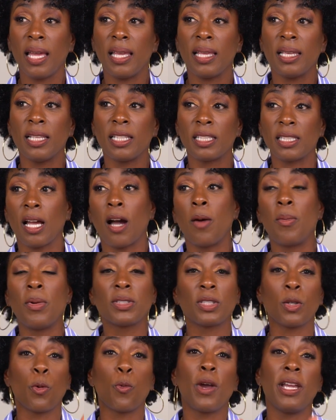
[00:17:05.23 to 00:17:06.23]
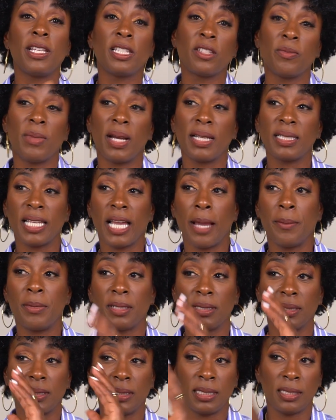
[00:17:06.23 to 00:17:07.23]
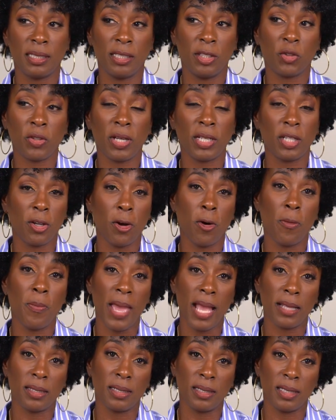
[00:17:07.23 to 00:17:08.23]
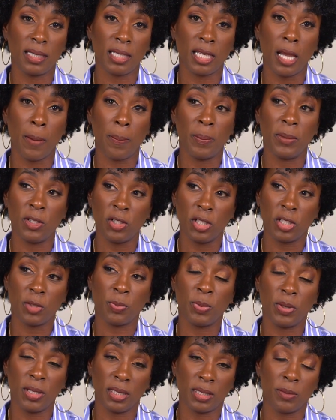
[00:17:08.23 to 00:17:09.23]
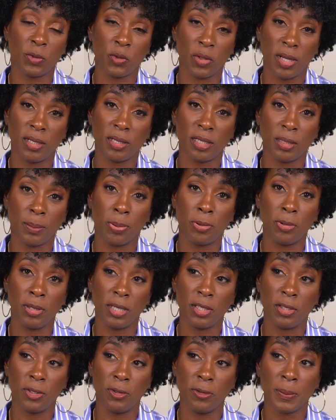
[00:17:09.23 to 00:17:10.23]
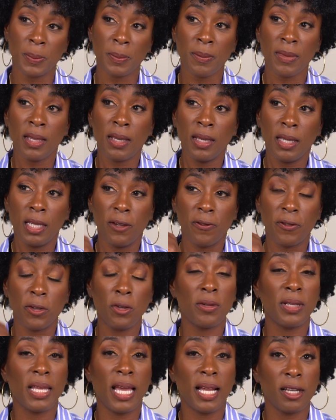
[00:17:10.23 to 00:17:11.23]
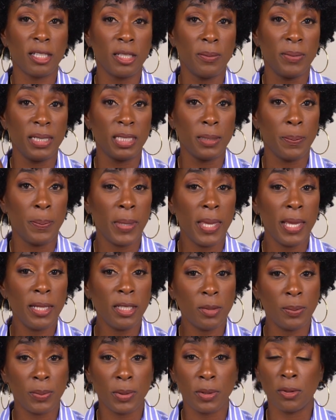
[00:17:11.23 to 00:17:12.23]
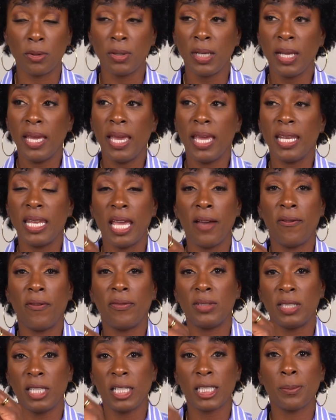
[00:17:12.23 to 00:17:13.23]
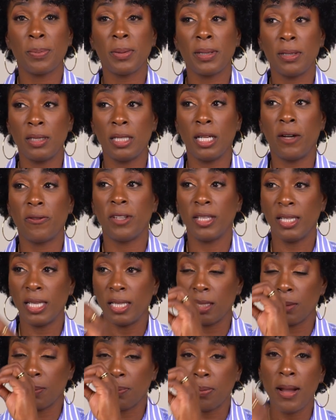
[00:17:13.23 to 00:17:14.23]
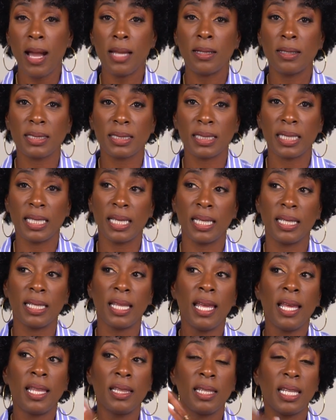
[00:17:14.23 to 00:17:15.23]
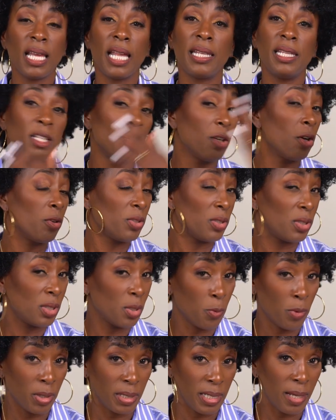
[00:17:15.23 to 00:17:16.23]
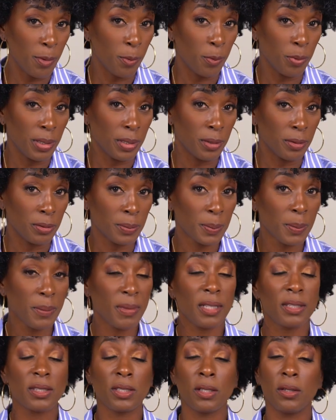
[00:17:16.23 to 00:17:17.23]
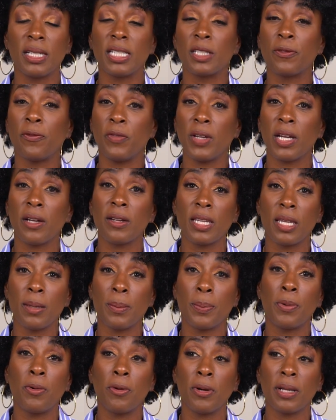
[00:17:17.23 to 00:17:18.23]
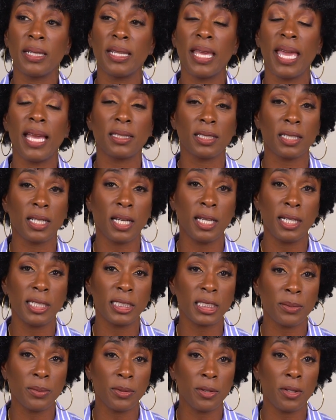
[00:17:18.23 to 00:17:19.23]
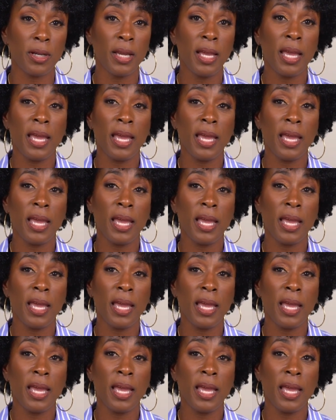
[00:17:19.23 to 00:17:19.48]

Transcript: it's almost a waste of my time to consistently try to go back to this company just because I'm trying to support you. If you're not going to be dependable and have discipline enough to get the products in, then I need to go to someone that will. So it's very important as a customer,